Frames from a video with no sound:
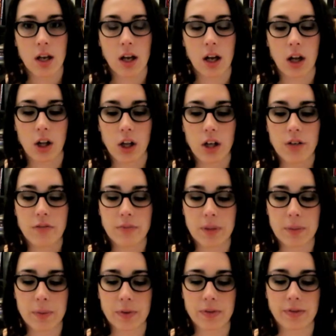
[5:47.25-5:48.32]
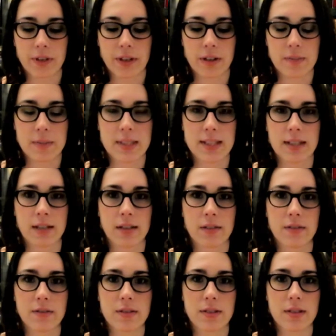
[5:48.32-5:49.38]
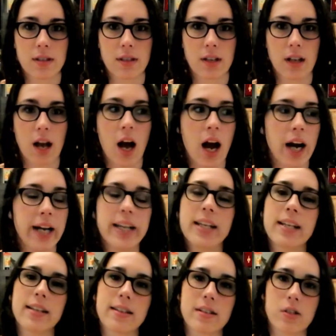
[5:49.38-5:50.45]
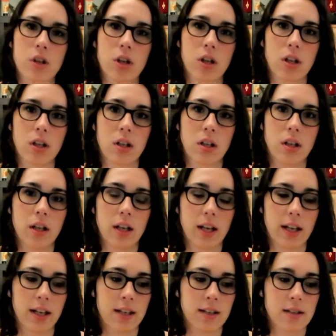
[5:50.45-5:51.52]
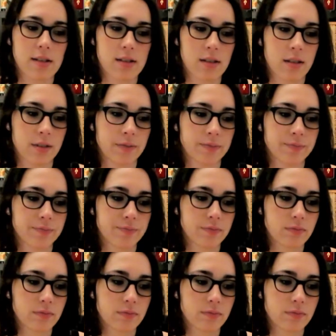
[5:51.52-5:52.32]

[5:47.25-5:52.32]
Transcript: A lot of people find themselves hiding this all and